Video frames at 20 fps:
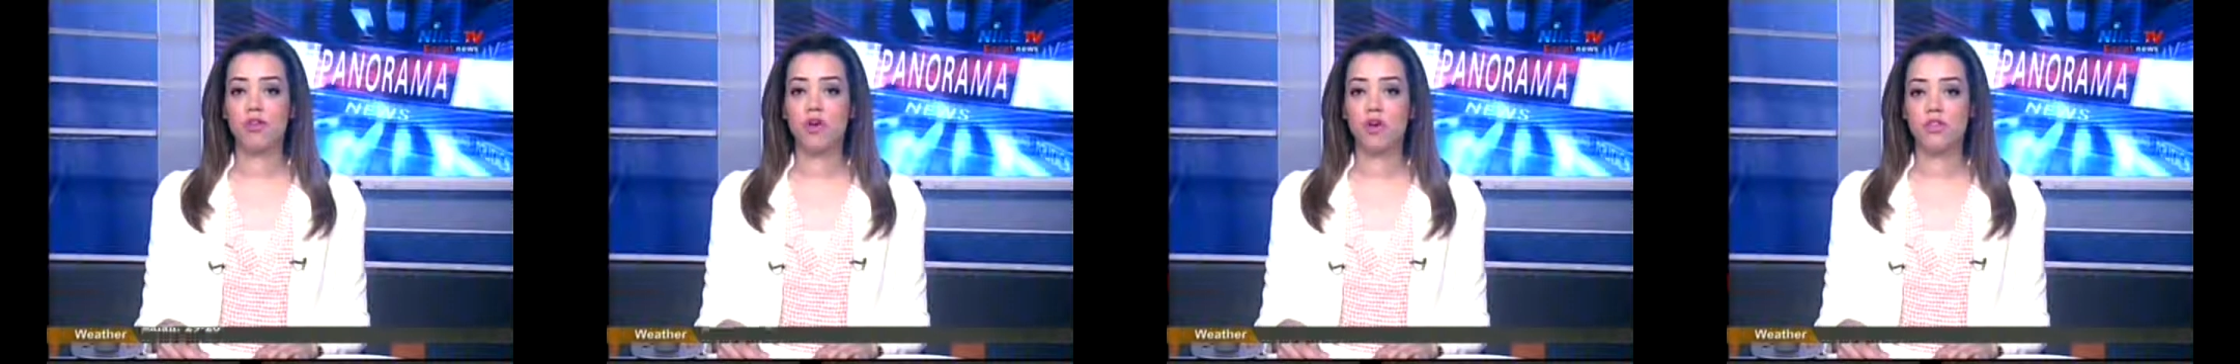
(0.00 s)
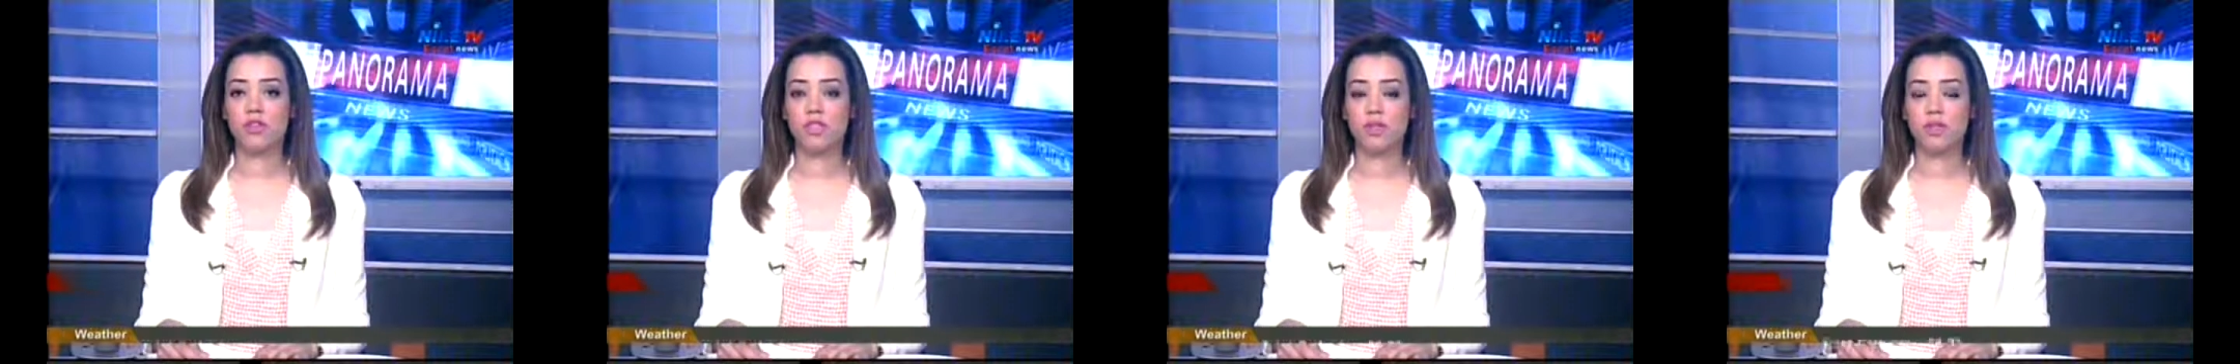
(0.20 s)

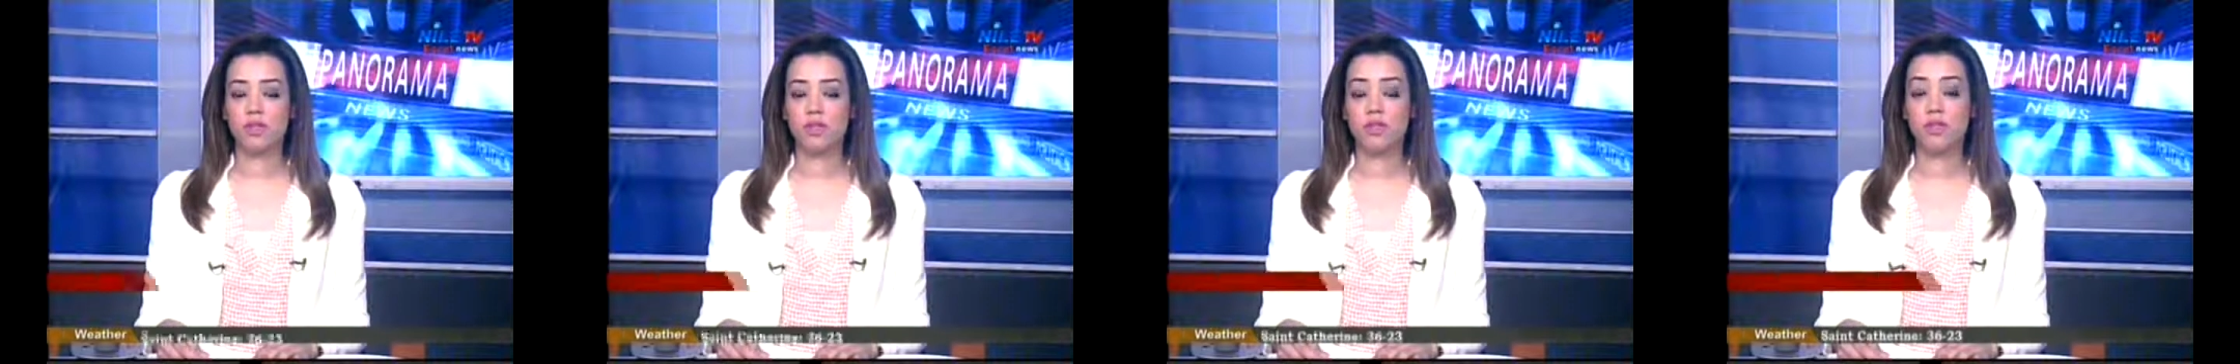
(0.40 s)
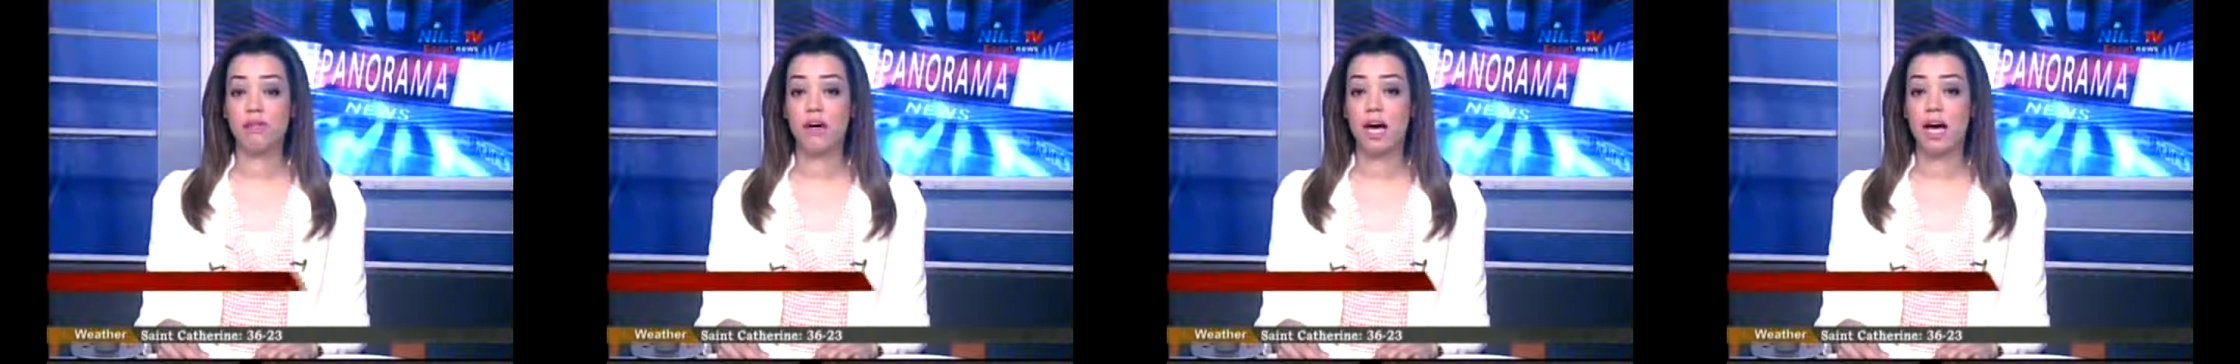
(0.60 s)
crossing
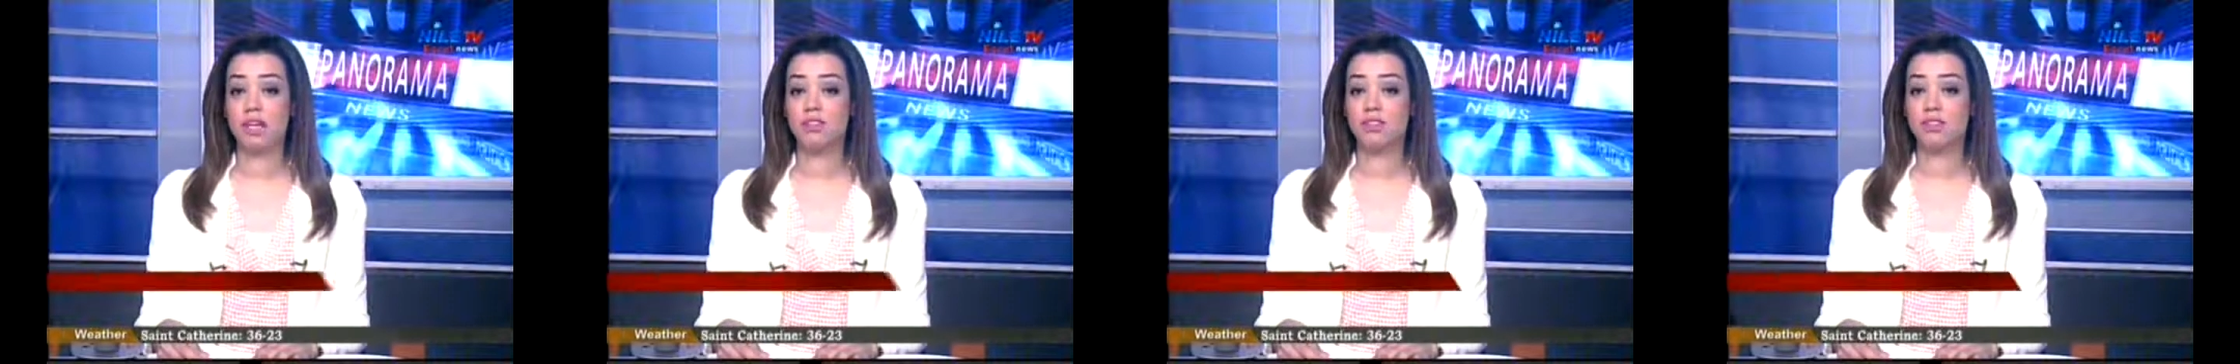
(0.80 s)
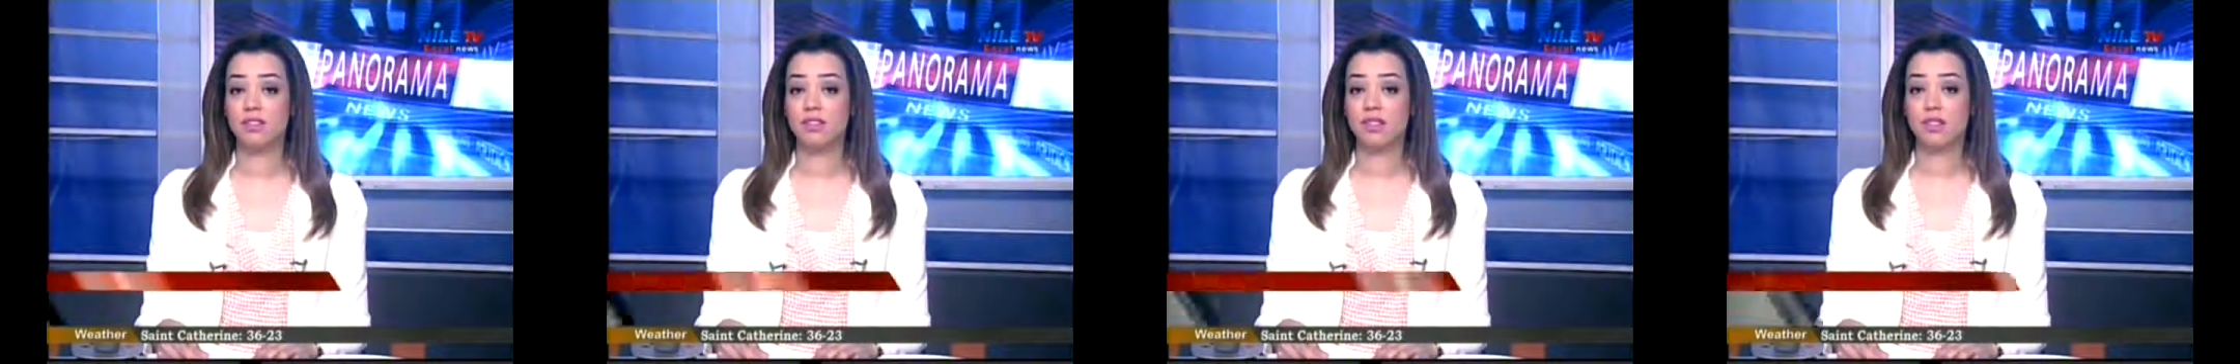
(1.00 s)
with the
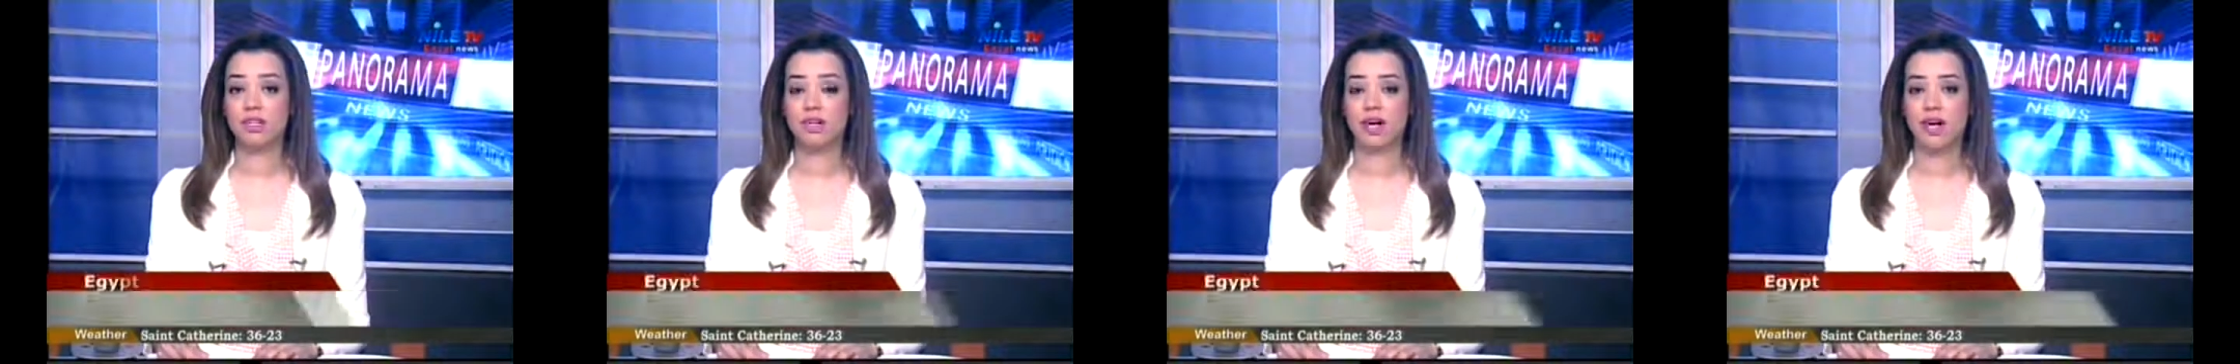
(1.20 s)
Palestinian